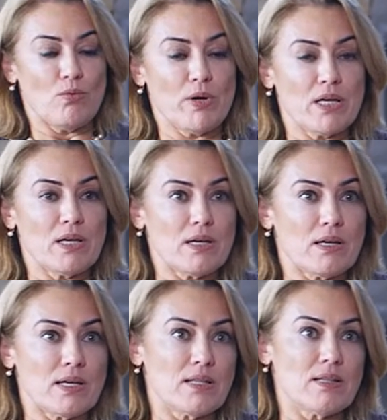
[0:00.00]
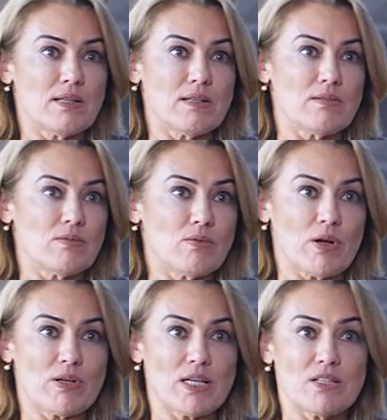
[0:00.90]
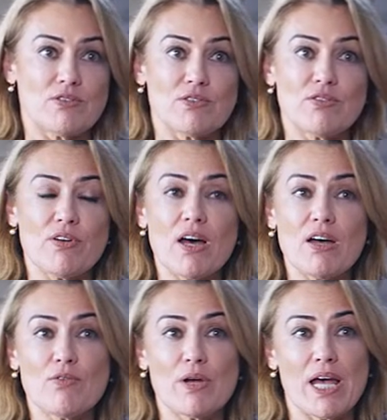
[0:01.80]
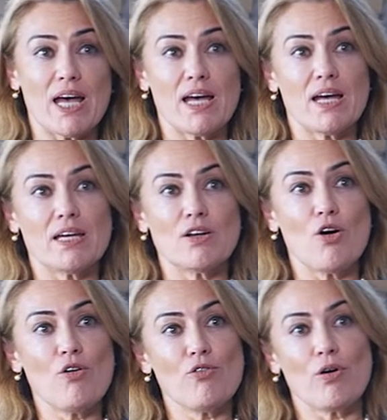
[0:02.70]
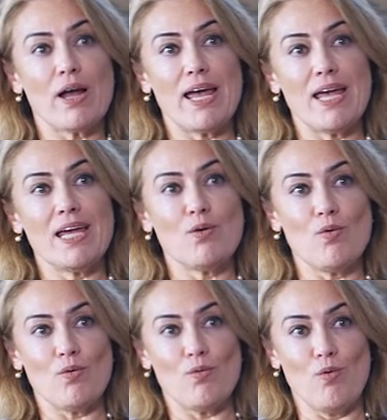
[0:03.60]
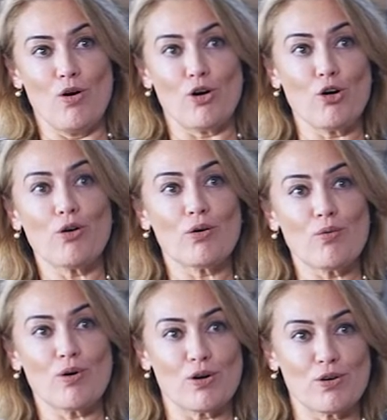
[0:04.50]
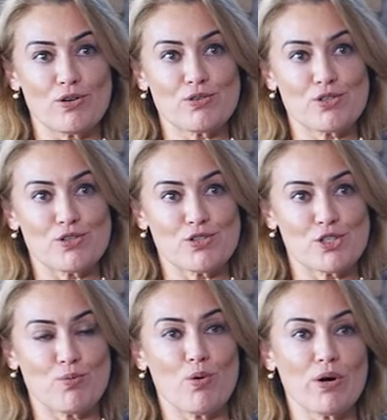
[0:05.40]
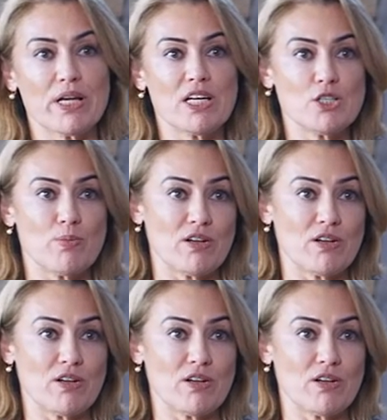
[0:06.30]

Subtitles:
We, in around 1955, we had over 8 current workers supporting each